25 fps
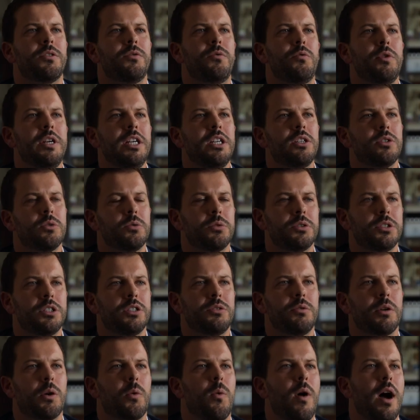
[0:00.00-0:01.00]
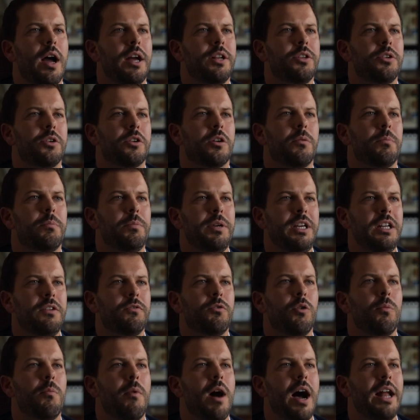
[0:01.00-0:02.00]
of resources required to compete
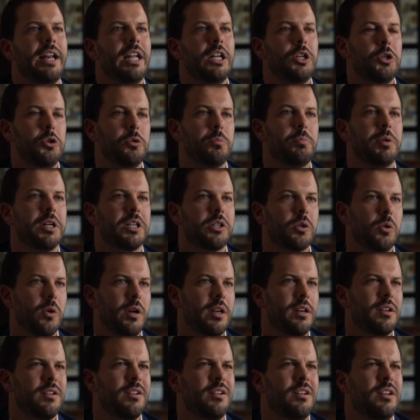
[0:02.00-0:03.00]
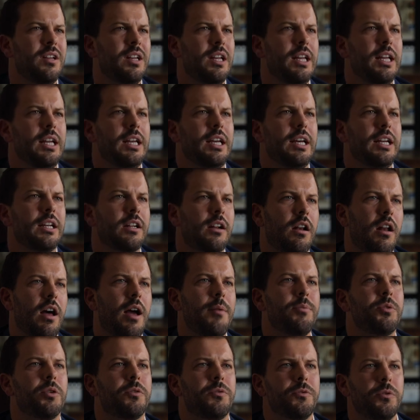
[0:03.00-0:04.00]
for mining new Bitcoin. It
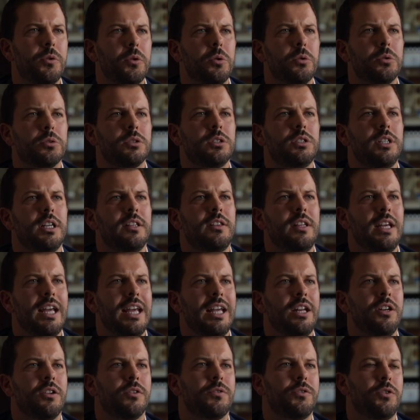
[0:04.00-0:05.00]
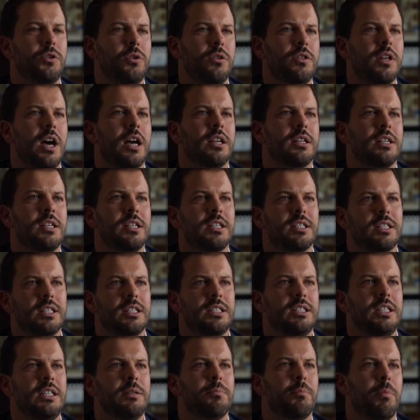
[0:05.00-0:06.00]
climbs or falls at the end of
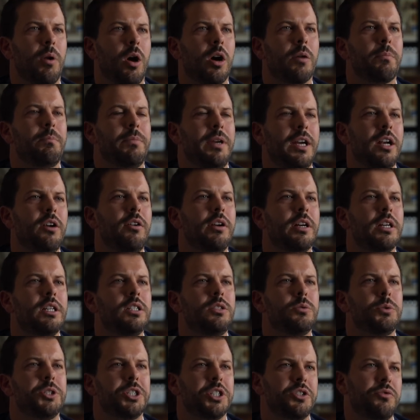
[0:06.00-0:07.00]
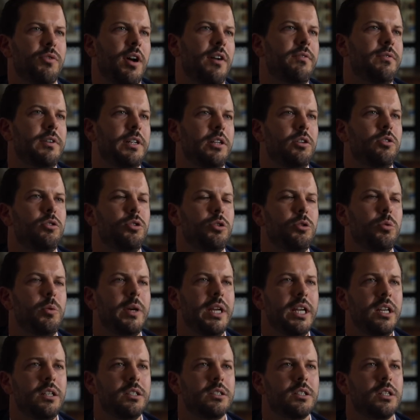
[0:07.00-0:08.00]
2016 block periods, which is roughly 2
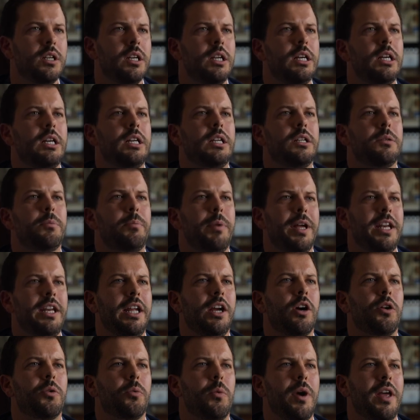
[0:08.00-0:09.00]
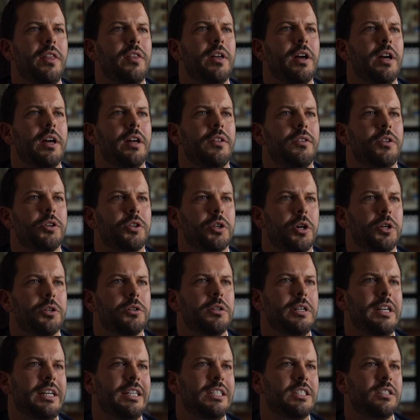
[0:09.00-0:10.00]
weeks, depending on whether the
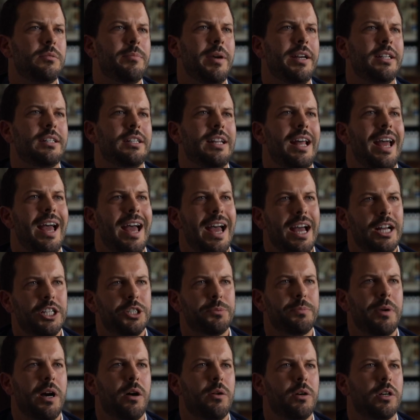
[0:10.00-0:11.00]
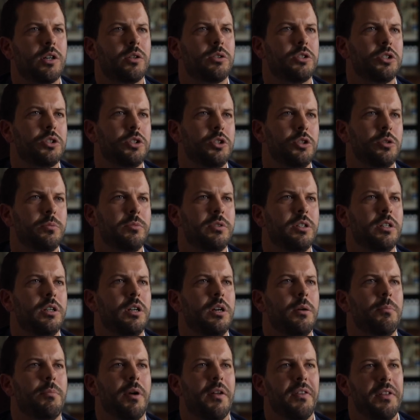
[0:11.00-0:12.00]
total estimated hash power consumed
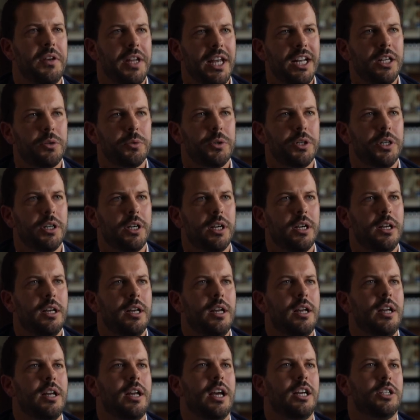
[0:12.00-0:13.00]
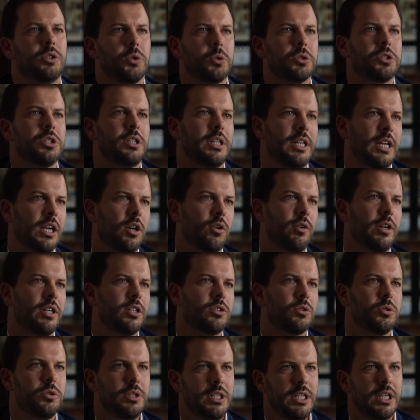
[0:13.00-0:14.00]
by the network has also
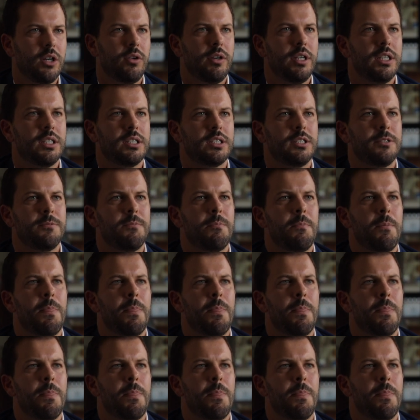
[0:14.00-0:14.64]
increased or decreased.